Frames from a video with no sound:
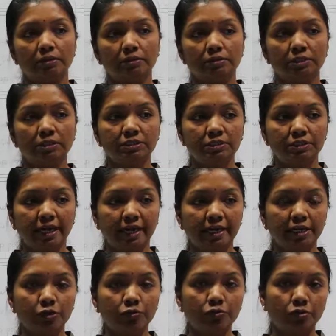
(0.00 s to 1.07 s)
just
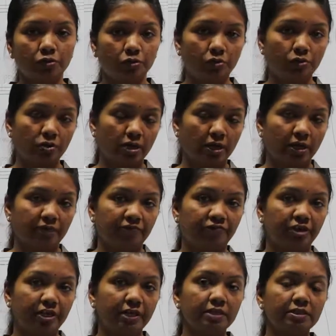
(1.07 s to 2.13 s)
trying to know
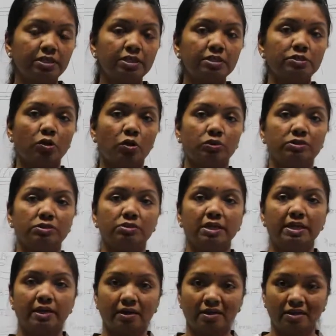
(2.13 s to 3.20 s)
where these losses
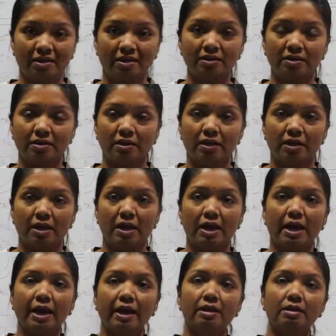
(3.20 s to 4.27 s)
are occurring,
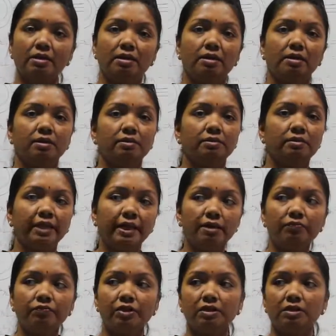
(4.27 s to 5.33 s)
and
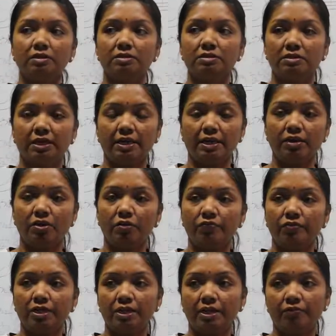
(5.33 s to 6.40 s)
then we can say, or
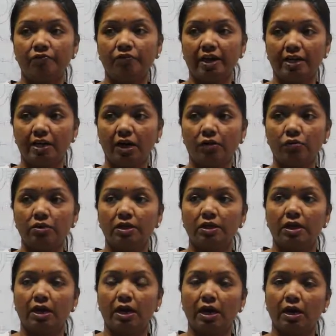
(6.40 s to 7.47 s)
we can find out
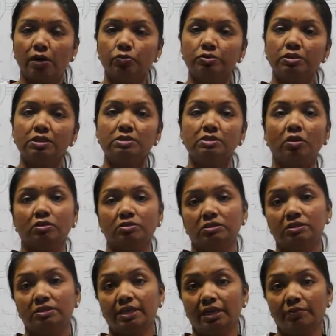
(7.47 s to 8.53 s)
how these
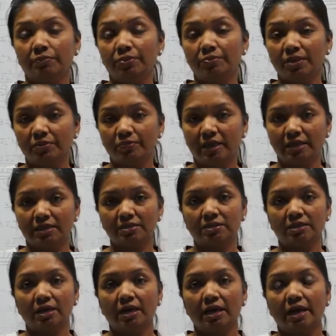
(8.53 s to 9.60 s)
losses can be minimized
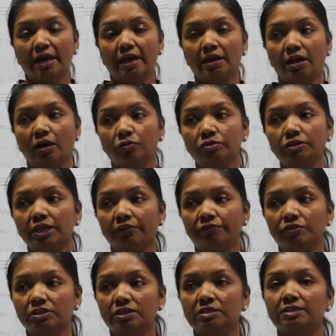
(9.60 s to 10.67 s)
and how the
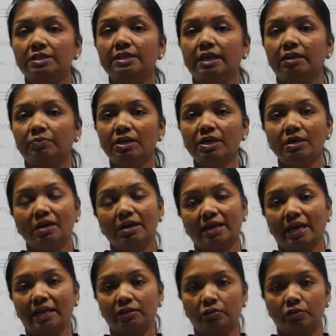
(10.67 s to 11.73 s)
efficiency can be
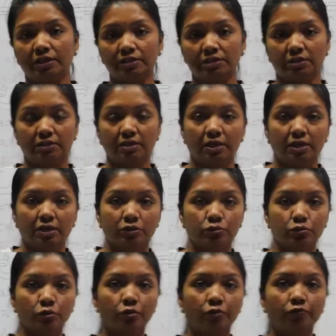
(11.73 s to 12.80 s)
calculated.
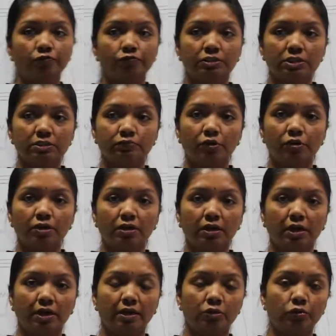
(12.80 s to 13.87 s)
So just for
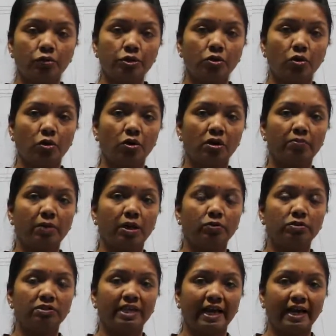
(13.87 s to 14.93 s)
knowing all
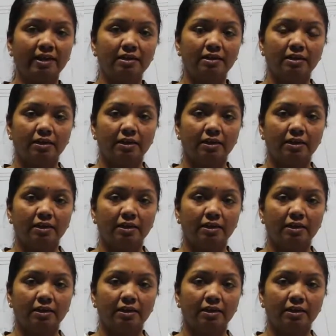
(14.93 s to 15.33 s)
about that,